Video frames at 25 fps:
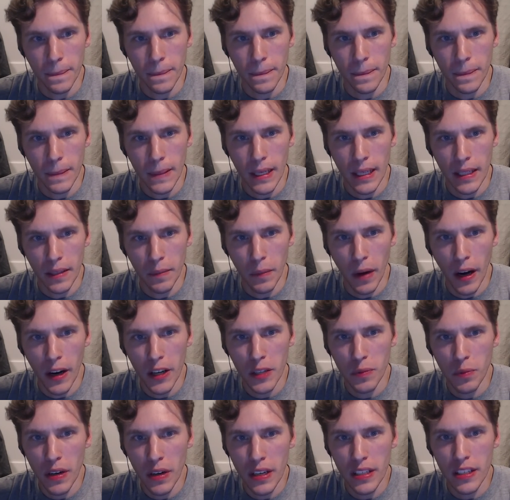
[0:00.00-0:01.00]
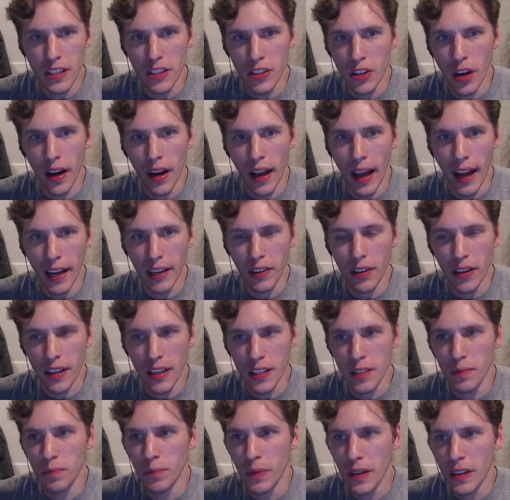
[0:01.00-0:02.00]
The Myers-Briggs is not accurate has
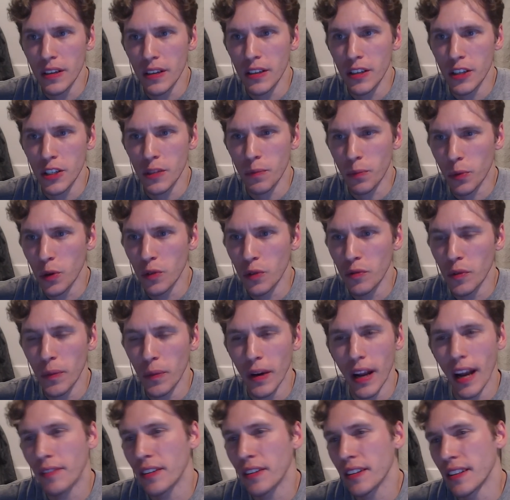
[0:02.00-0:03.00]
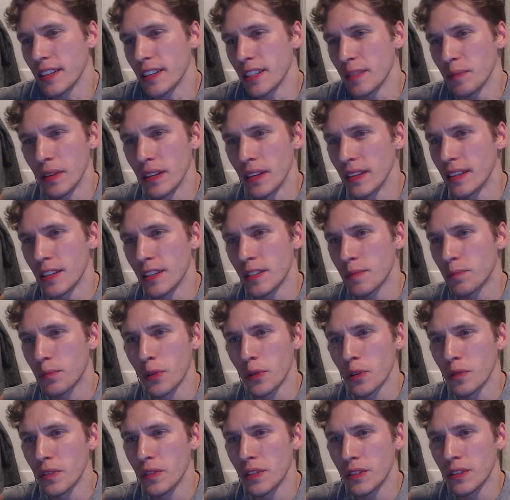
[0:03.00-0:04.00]
been disproven, but everything's been
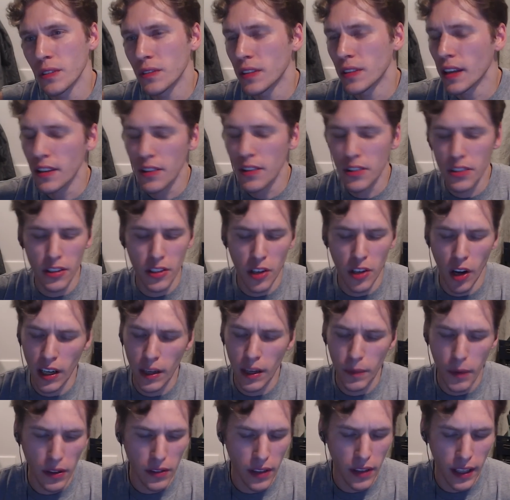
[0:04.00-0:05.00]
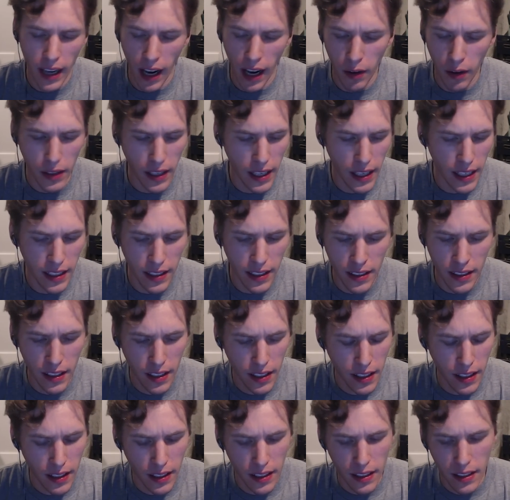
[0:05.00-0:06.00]
disproven. Dude, they used to talk about like how eating
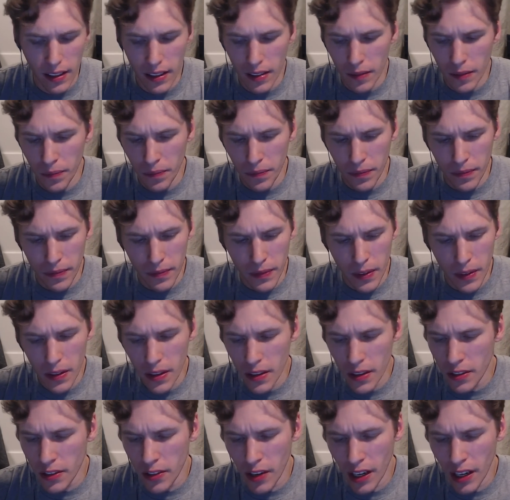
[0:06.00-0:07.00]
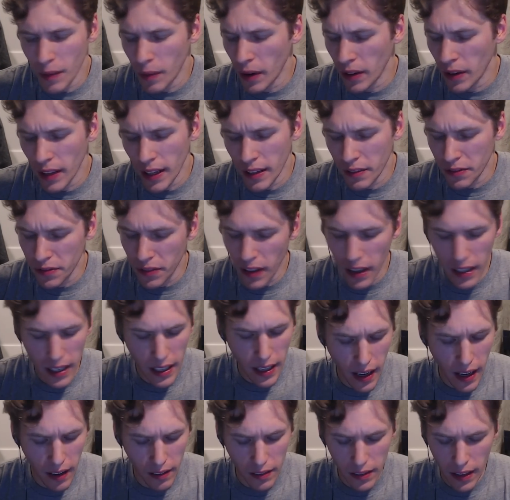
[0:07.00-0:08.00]
Dude, they used to talk about like fucking
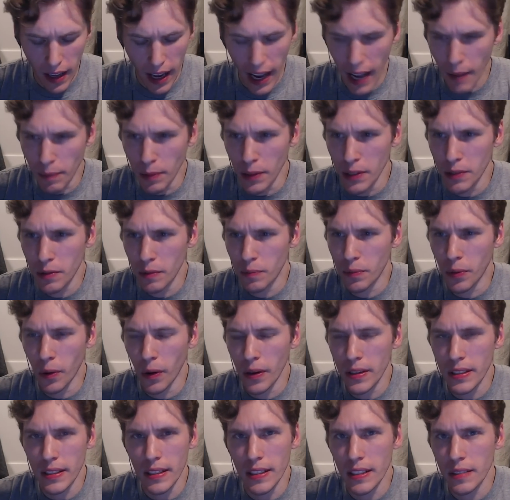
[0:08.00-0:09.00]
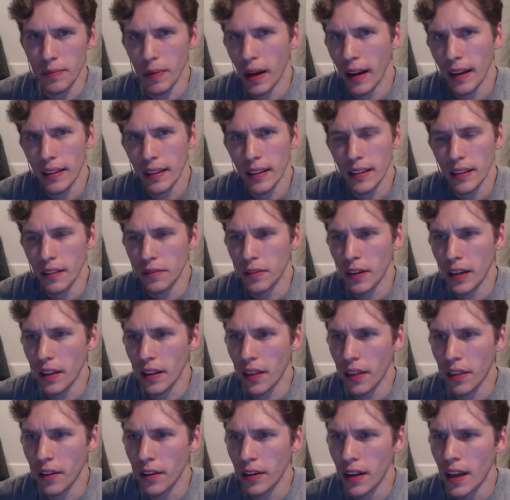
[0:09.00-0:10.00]
apples were poisonous back in like the fucking
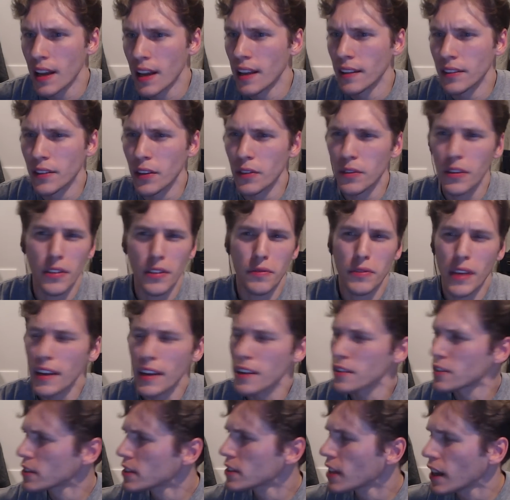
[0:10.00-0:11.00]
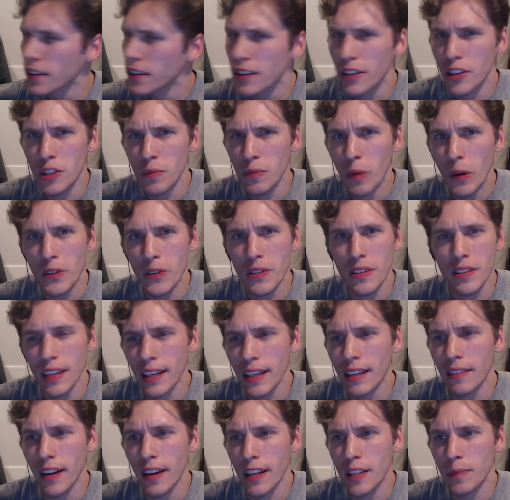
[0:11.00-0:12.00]
30s. Dude, they used to tell you to smoke
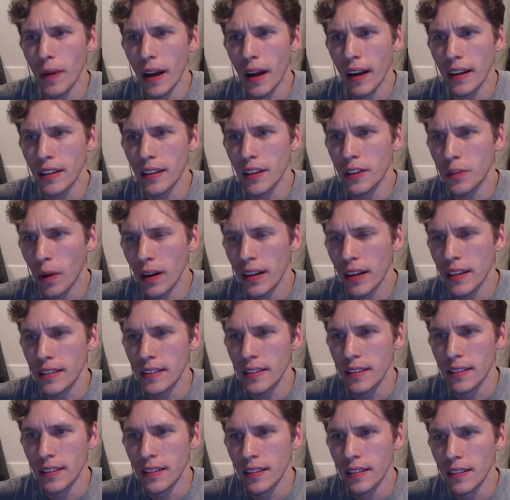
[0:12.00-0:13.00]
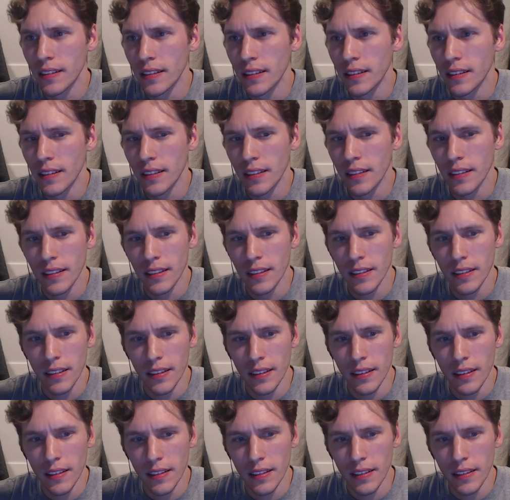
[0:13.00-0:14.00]
cigarettes back in the 20s.
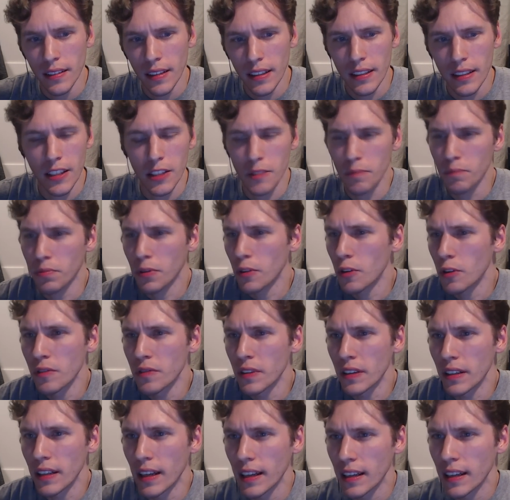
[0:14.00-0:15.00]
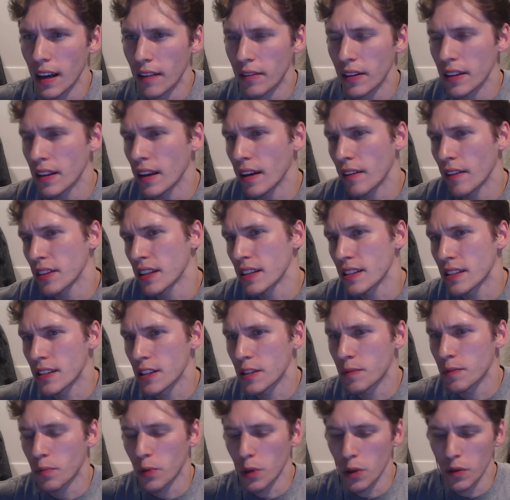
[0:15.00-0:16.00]
Like disproven. Like everything's
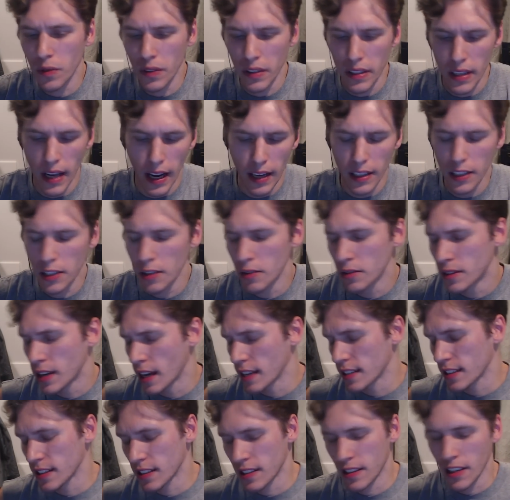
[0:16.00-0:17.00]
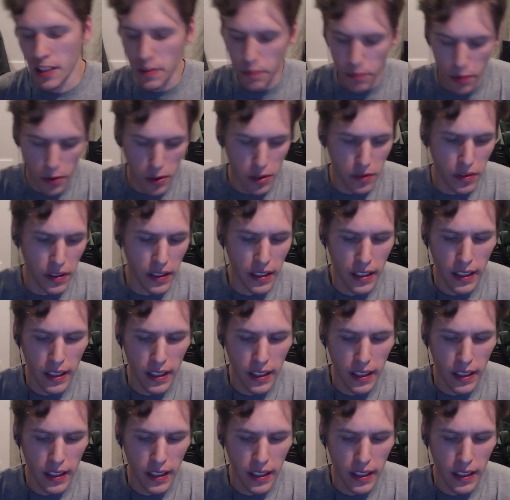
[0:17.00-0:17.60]
disproven. The IQ test is disproven.